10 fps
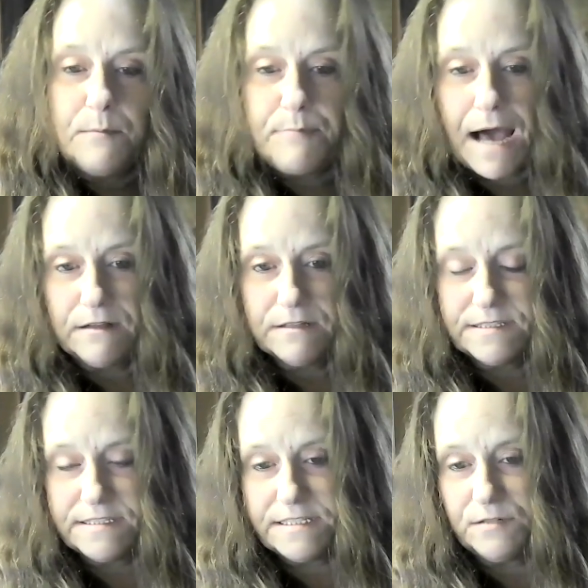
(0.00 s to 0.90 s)
get
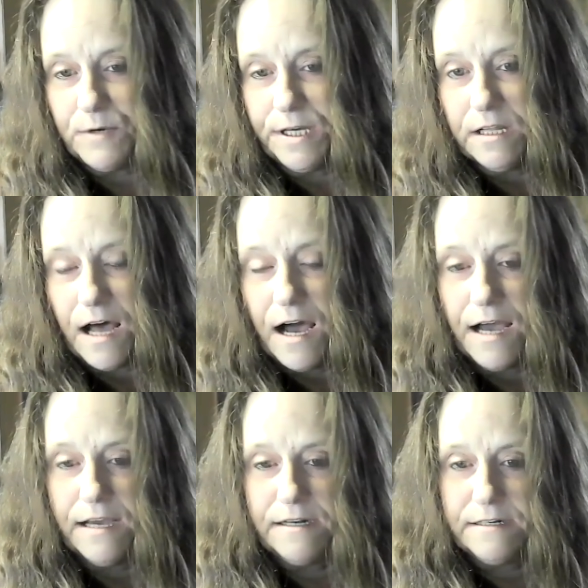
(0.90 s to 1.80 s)
balanced and
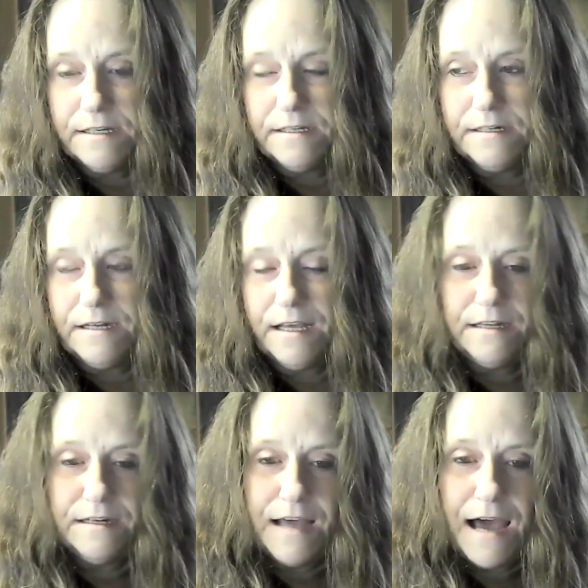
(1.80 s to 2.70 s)
realigned and
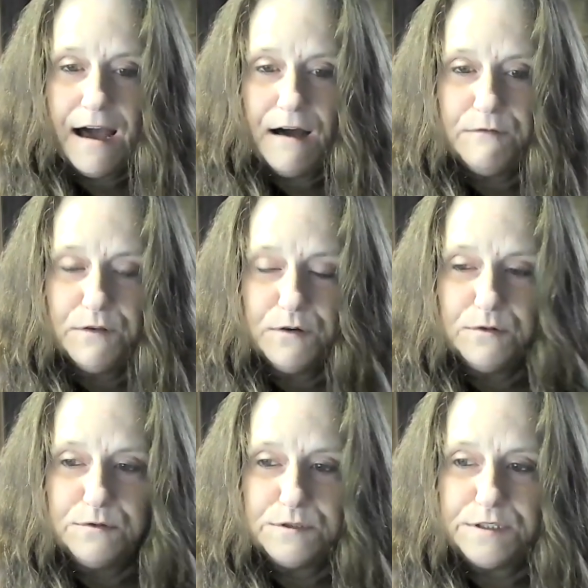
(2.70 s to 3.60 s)
and have
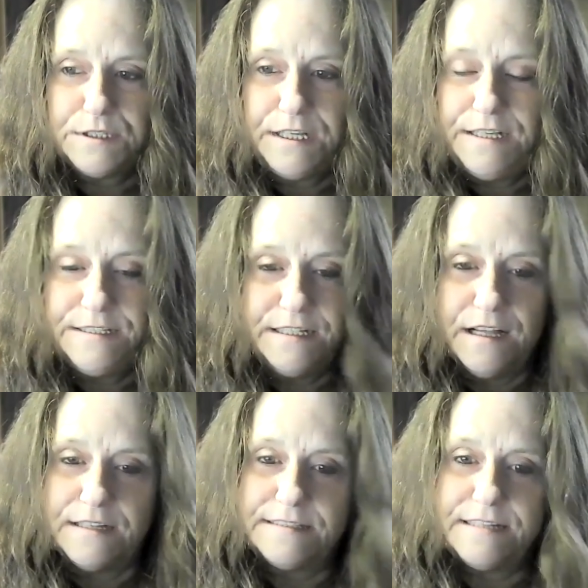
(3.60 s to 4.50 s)
those
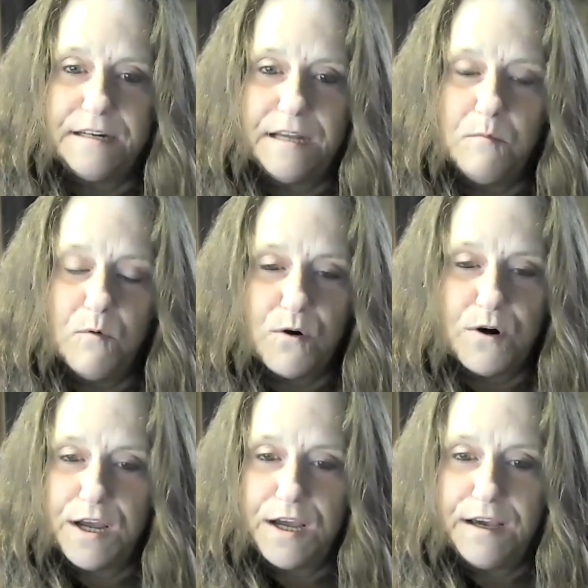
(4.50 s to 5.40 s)
easy like sunday
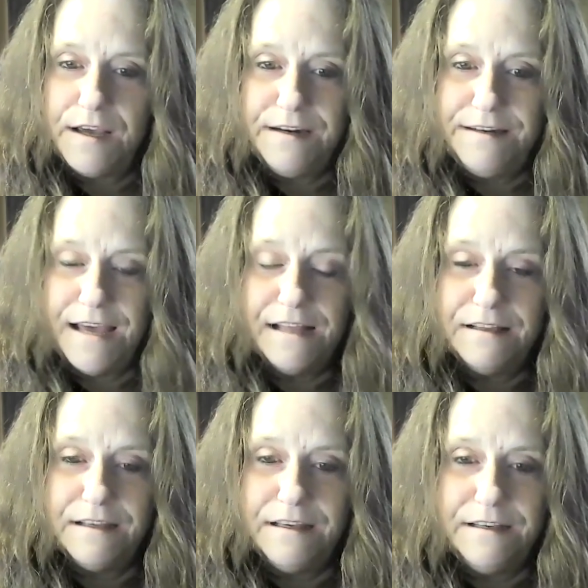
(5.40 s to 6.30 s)
morning
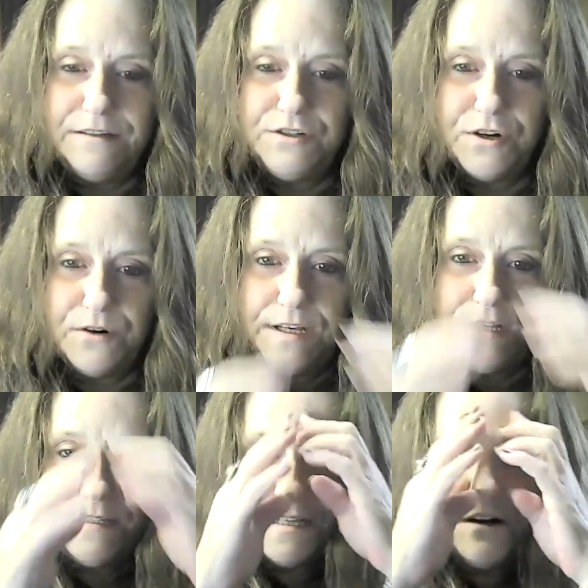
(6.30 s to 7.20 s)
daily
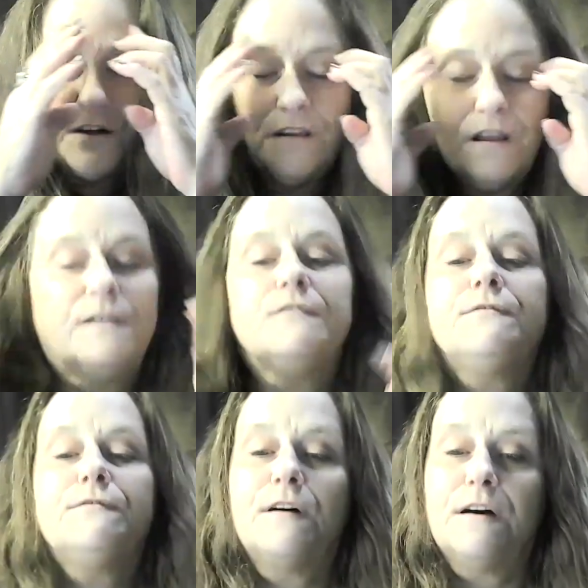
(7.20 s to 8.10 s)
journeys in our
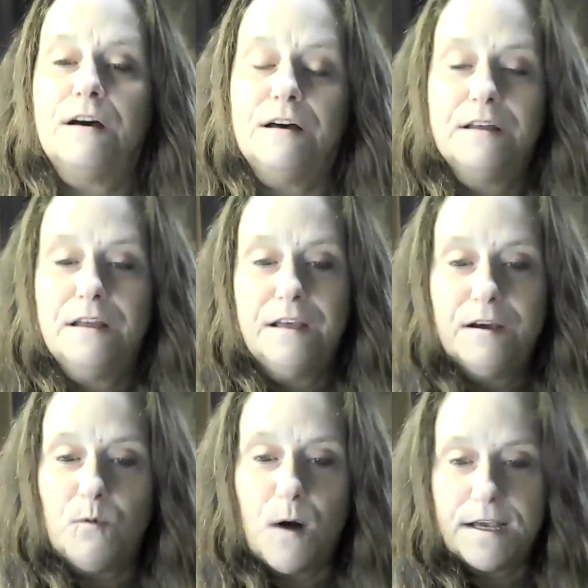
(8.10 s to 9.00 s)
life uh,
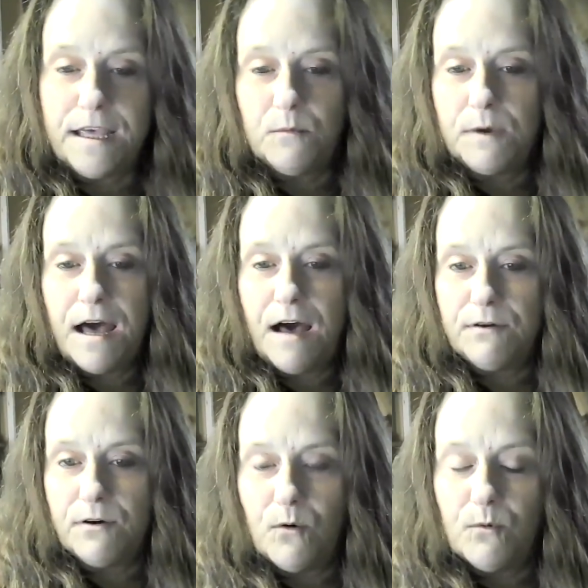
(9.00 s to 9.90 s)
why can't we
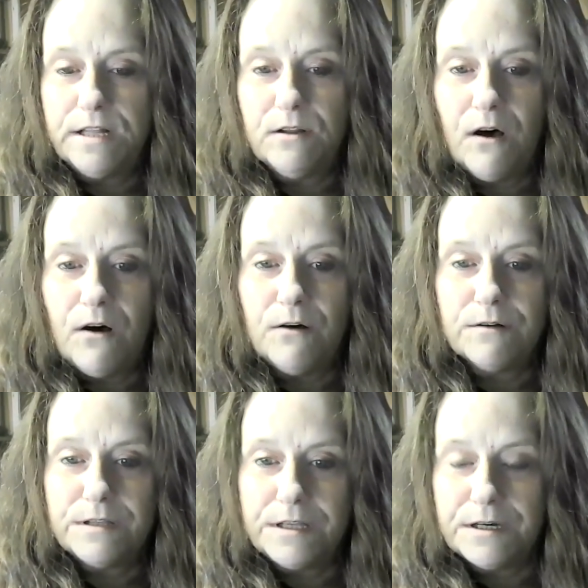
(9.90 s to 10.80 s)
have it all week
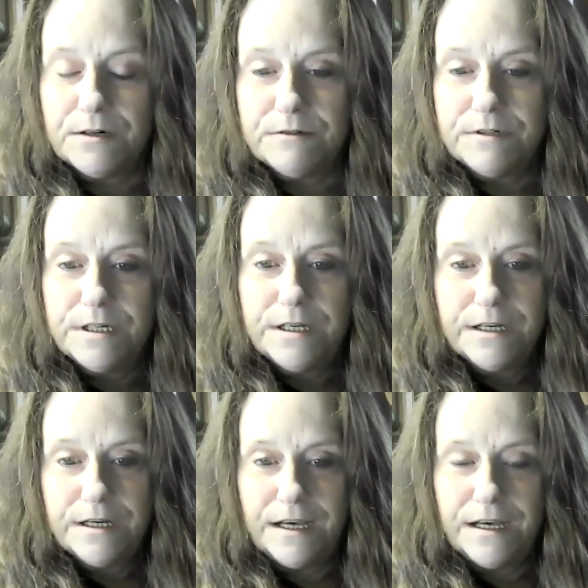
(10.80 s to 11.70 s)
long you know
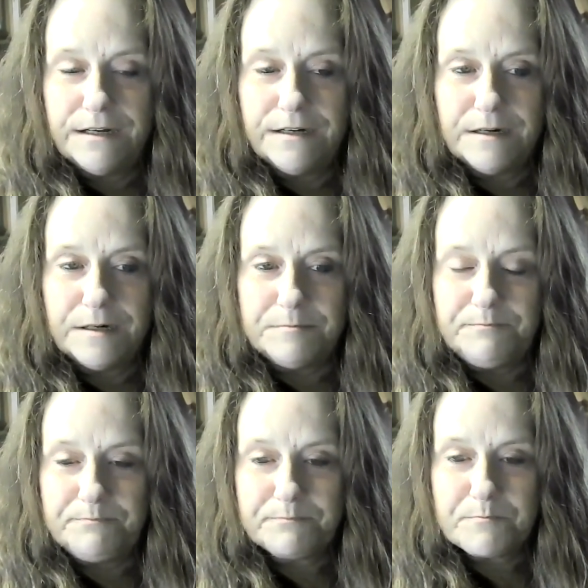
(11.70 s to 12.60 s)
and
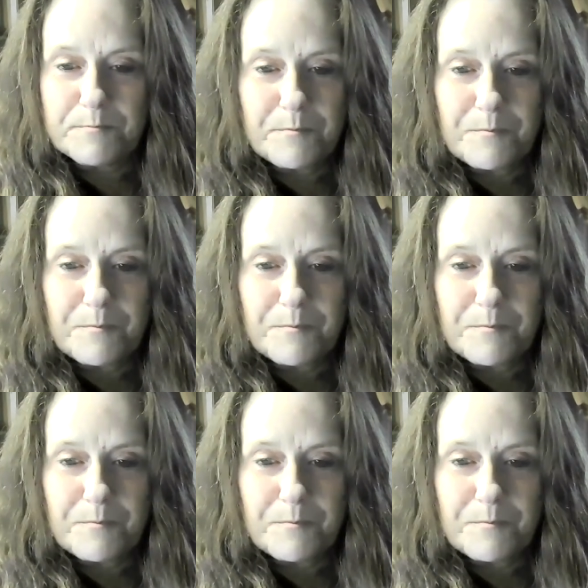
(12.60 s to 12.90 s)
um